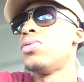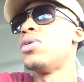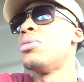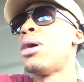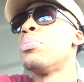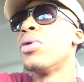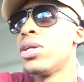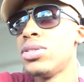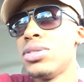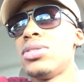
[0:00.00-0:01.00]
one of my
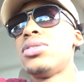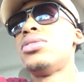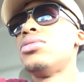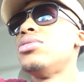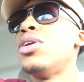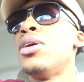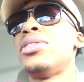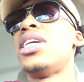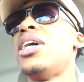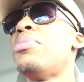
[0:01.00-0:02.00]
brothers, you know what I'm
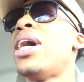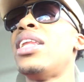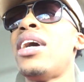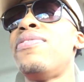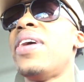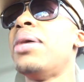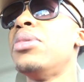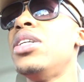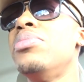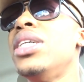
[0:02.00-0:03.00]
saying, my like
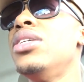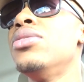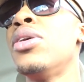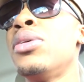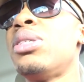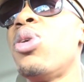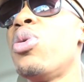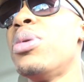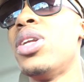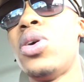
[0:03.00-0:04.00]
family to me, you know what I'm saying?
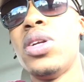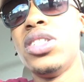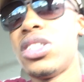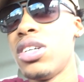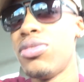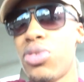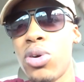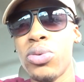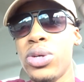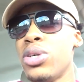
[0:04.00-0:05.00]
We've been knowing each other
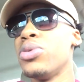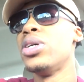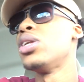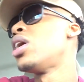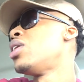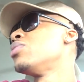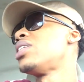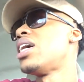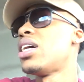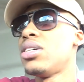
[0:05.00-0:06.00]
for a real, real long
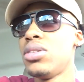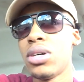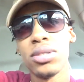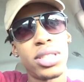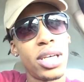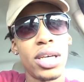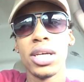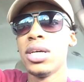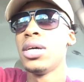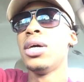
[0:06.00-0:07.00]
time, you know what I'm
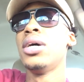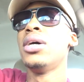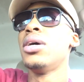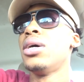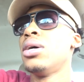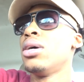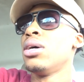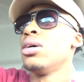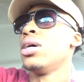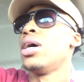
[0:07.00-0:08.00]
saying?
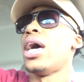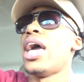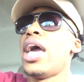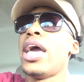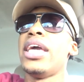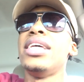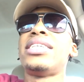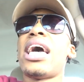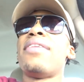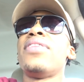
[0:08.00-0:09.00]
And
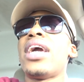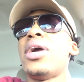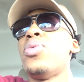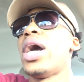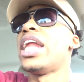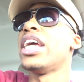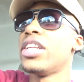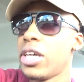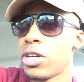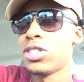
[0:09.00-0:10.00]
he's having a
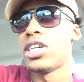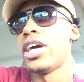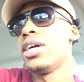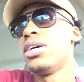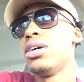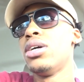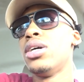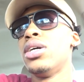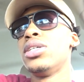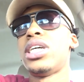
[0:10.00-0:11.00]
wedding dinner today.
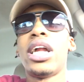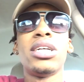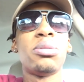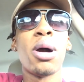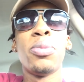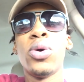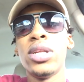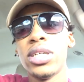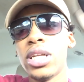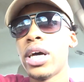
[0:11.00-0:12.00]
Uh, shout out to my boy
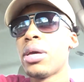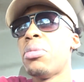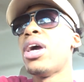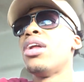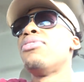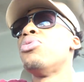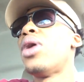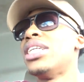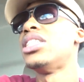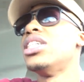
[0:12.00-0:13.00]
Lil Nugget, man, if you're
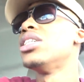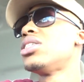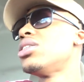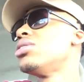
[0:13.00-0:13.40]
watching this.